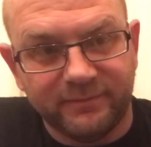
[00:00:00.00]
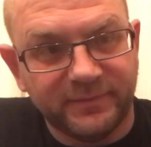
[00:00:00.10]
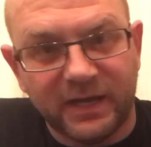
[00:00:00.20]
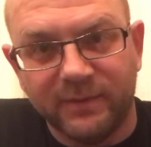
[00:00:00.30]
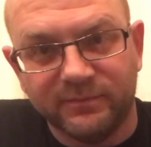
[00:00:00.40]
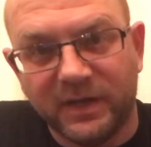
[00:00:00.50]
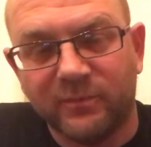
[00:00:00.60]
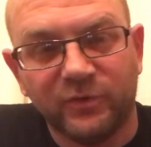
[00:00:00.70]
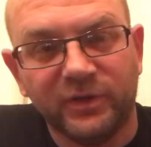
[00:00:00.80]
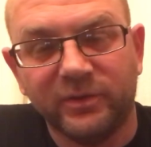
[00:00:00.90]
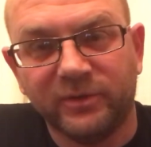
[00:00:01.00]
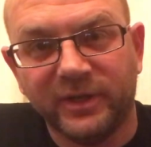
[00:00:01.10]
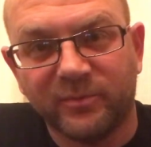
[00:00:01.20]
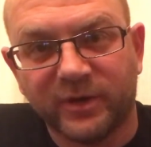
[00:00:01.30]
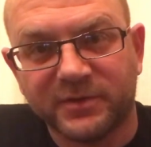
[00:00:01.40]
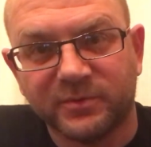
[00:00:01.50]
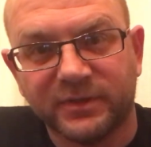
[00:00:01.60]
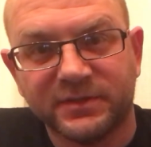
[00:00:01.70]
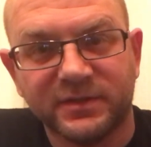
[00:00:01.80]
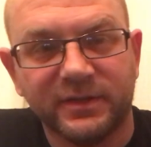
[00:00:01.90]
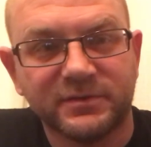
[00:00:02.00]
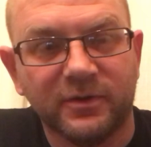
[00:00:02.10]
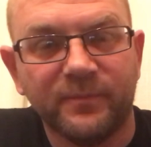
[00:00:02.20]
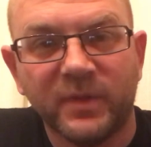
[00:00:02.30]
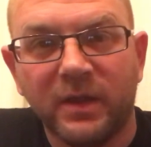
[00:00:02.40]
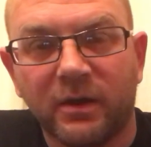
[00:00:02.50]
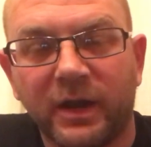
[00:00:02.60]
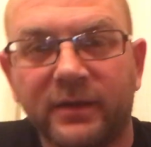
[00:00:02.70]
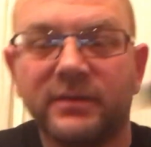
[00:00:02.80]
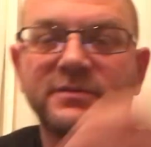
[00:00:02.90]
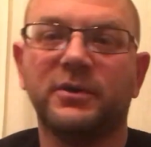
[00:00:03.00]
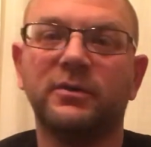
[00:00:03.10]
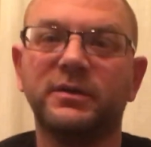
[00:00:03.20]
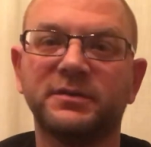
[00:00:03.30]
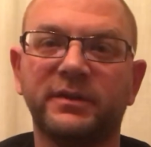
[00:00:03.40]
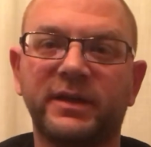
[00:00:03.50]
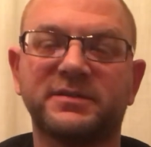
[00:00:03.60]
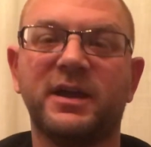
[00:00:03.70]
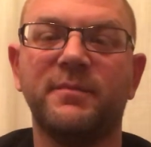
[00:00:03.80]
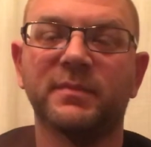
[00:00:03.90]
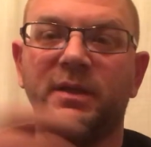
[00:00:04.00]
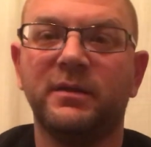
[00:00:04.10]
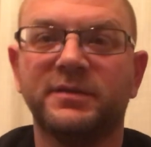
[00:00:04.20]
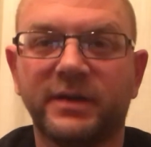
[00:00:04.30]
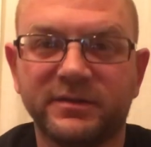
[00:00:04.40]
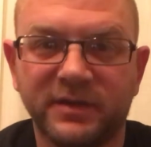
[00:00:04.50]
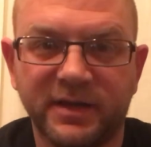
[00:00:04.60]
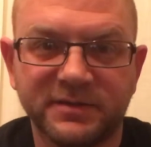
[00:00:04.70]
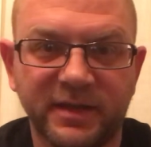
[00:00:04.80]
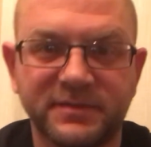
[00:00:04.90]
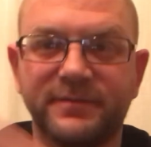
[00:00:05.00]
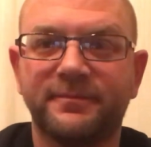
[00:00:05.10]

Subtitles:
I'm really, really impressed with this thing. So, all right, so till next time, I'll talk to you guys. Thanks.